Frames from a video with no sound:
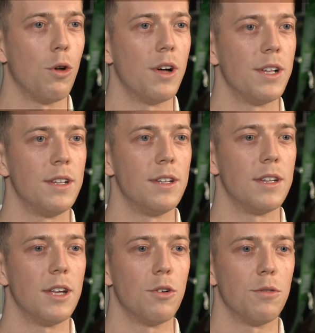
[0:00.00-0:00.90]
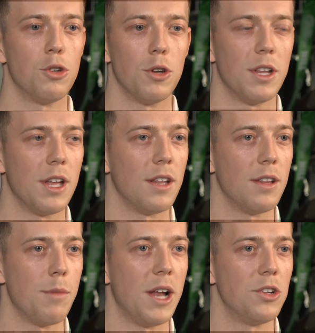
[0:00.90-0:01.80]
lot, and due to
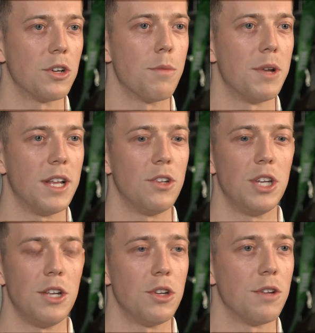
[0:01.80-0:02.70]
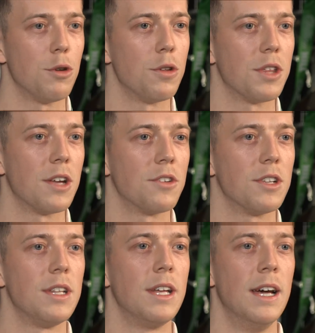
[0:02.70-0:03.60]
the manager coming in, changing a few things,
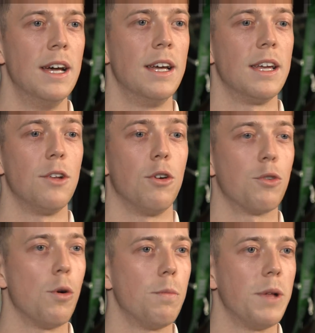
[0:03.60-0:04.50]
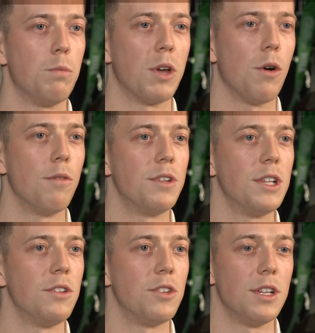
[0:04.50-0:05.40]
and I've got playing with
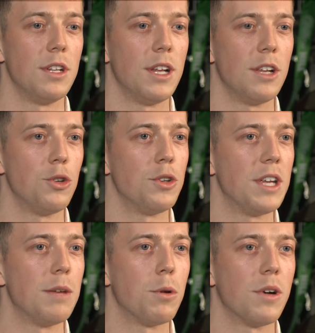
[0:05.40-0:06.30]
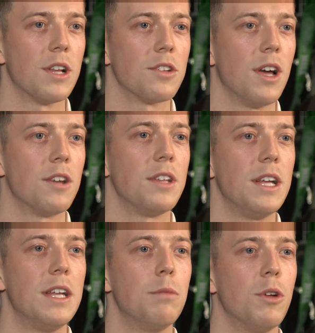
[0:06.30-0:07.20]
confidence, and as you say, probably this last
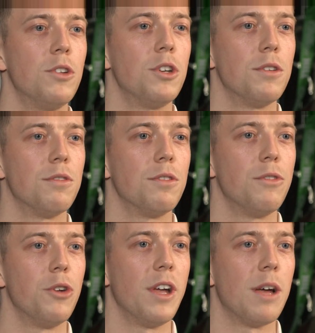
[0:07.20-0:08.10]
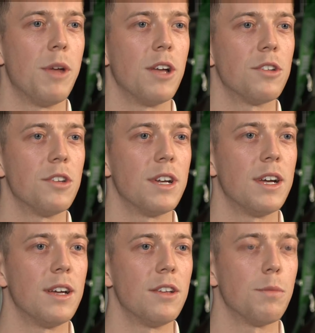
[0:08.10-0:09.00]
18 months you've really emerged
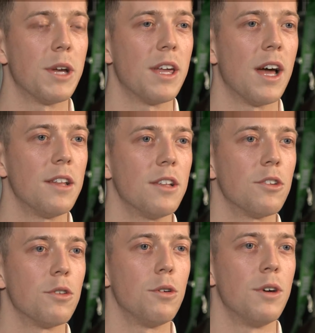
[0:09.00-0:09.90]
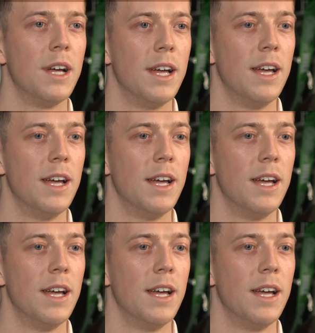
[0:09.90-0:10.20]
as a big character. So